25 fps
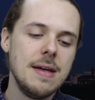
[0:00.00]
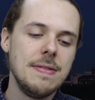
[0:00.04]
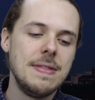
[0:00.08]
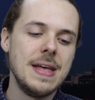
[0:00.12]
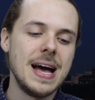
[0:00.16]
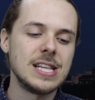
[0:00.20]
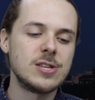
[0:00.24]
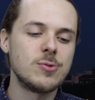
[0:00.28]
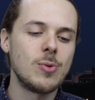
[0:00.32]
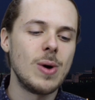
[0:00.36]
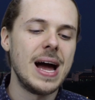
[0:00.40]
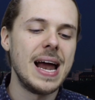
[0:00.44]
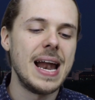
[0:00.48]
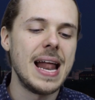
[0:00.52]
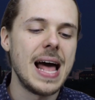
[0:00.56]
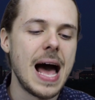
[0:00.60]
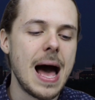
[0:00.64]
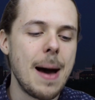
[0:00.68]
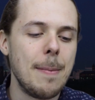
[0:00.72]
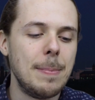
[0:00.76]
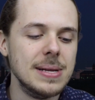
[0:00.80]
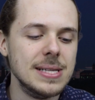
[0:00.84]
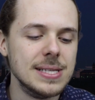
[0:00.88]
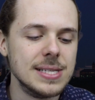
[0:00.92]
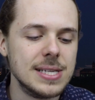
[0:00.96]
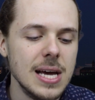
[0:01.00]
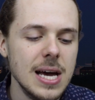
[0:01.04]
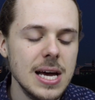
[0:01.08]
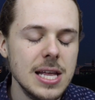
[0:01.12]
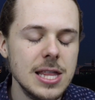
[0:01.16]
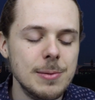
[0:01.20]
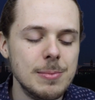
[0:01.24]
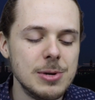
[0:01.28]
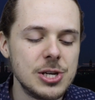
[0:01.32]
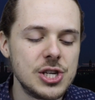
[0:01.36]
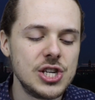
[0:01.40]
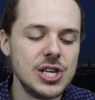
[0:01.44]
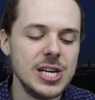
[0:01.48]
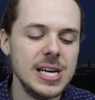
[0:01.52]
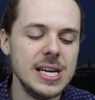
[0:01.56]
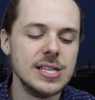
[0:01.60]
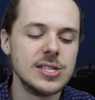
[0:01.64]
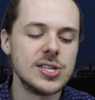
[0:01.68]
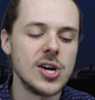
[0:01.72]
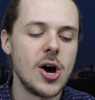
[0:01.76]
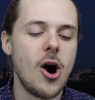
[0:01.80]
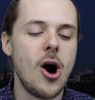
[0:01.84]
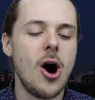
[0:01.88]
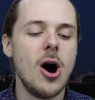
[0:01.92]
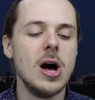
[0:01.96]
That's why it happens. The
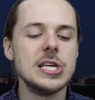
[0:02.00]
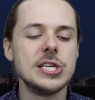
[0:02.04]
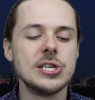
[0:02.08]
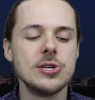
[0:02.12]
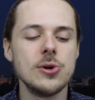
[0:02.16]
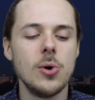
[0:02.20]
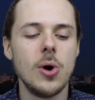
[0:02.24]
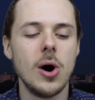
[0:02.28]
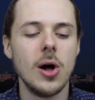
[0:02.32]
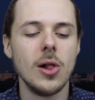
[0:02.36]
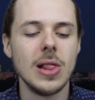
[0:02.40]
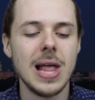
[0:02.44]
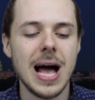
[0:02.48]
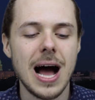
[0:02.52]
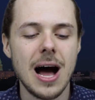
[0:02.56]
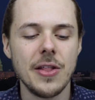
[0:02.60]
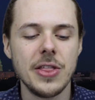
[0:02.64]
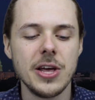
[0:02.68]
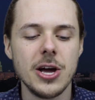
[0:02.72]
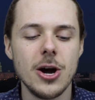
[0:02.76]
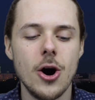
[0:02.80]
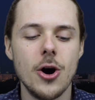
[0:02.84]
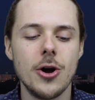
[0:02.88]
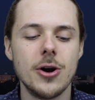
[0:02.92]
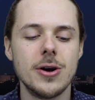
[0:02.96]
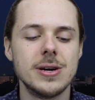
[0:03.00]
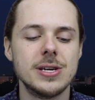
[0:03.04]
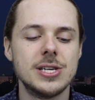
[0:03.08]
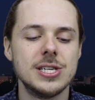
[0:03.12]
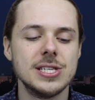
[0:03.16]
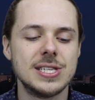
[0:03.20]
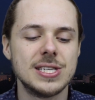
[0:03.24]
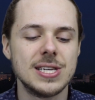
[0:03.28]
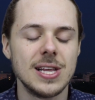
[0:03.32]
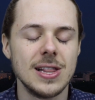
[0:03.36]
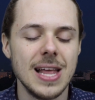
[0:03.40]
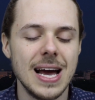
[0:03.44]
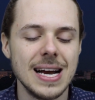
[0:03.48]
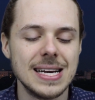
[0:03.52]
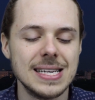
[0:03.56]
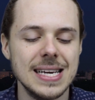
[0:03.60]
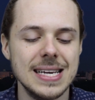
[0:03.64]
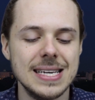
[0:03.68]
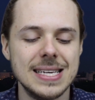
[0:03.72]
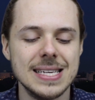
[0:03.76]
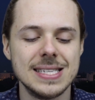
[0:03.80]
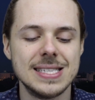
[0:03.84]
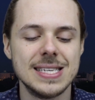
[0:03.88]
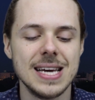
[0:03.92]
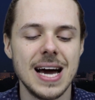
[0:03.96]
machines also allow the owner to select
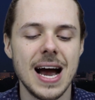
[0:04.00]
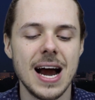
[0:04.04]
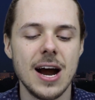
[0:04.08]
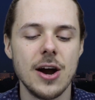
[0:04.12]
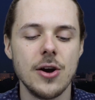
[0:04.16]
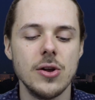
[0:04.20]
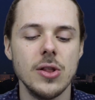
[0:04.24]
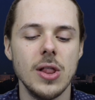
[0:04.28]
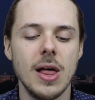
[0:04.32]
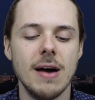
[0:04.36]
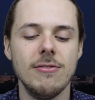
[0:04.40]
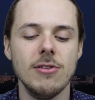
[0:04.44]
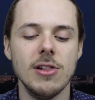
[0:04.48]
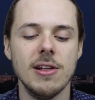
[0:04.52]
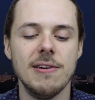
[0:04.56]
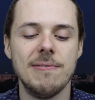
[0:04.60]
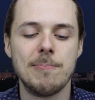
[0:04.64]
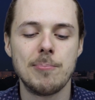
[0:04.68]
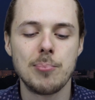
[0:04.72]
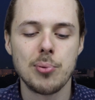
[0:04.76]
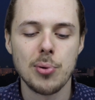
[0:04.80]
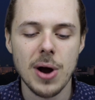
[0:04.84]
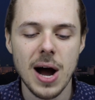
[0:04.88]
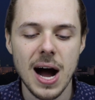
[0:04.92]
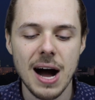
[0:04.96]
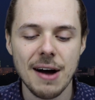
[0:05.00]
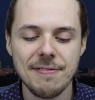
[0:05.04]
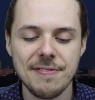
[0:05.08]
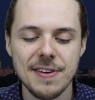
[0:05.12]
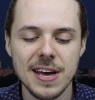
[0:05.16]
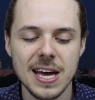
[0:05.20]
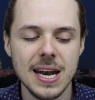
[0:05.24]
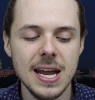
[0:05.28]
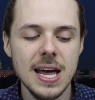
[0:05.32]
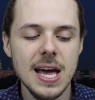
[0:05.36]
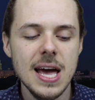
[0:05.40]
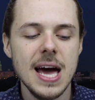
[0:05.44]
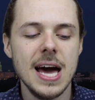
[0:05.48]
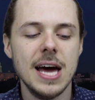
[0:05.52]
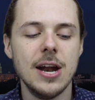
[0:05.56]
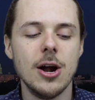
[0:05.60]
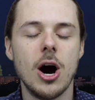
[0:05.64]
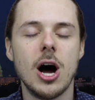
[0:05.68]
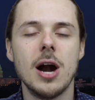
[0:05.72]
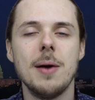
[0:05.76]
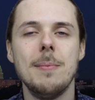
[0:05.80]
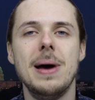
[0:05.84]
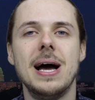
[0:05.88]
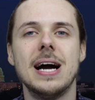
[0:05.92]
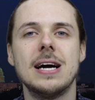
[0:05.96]
a desired level of profit and
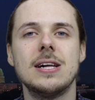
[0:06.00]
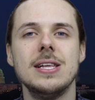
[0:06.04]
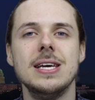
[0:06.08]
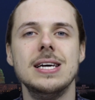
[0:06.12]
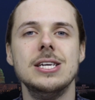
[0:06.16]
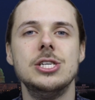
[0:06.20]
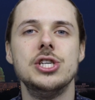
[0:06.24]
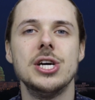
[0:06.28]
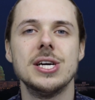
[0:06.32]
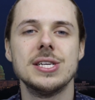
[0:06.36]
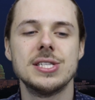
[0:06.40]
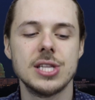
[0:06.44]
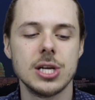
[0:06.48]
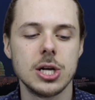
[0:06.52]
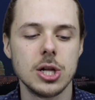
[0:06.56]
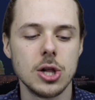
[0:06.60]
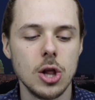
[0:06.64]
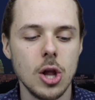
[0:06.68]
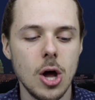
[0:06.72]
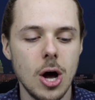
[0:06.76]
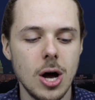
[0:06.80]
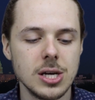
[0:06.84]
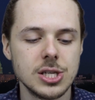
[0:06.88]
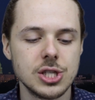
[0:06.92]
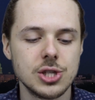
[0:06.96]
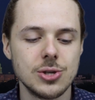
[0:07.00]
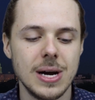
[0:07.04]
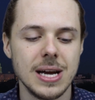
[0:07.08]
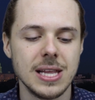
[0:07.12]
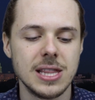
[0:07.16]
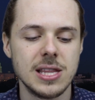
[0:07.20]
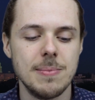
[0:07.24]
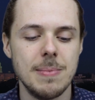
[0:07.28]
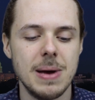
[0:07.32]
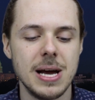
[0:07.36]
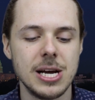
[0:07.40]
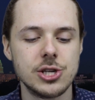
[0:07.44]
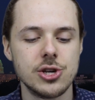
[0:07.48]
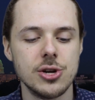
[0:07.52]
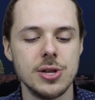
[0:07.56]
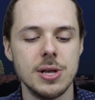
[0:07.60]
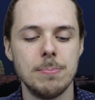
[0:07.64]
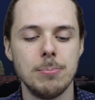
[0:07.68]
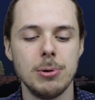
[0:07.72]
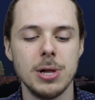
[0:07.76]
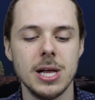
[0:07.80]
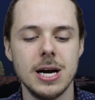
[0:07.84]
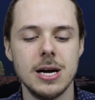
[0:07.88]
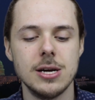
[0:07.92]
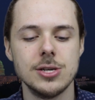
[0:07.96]
automatically adjust the claw strength to make sure
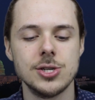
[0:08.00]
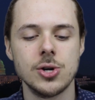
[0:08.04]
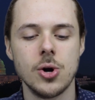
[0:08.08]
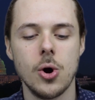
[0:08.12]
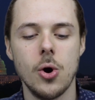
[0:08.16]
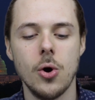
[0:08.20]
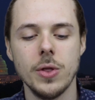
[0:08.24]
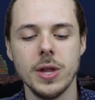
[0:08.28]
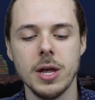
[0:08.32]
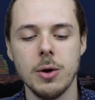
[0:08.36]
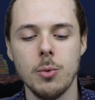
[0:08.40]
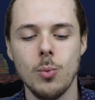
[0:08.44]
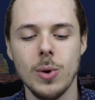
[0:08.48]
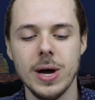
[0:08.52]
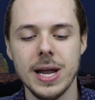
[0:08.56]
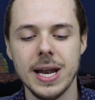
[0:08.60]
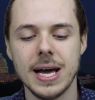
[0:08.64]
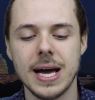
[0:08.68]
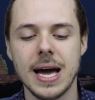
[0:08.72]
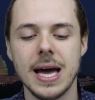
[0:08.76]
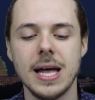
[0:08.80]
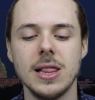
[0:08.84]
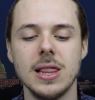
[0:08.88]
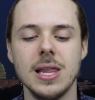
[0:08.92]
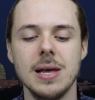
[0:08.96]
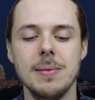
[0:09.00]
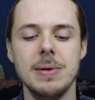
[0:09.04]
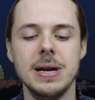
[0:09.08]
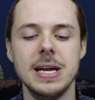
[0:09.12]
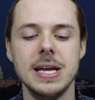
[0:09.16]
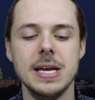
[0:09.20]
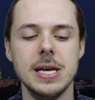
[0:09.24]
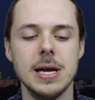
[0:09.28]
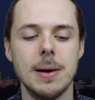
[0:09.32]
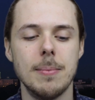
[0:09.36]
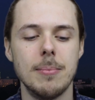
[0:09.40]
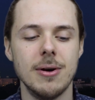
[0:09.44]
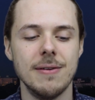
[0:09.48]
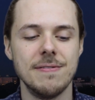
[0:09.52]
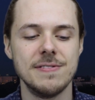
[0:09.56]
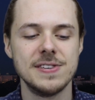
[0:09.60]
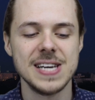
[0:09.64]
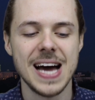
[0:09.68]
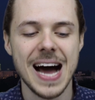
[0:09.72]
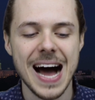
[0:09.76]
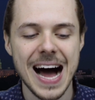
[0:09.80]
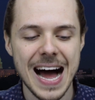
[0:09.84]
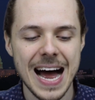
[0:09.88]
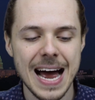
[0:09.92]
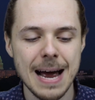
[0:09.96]
that players are only winning a limited number of
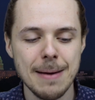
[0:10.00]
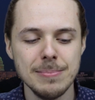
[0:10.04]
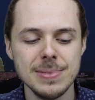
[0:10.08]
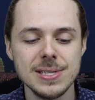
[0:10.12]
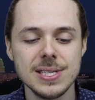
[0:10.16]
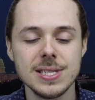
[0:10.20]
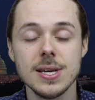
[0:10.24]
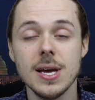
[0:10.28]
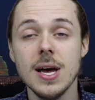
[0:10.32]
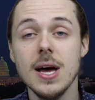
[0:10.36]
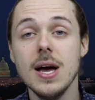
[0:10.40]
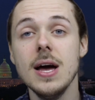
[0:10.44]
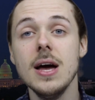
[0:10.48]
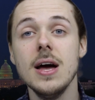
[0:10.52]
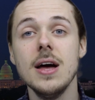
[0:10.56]
times.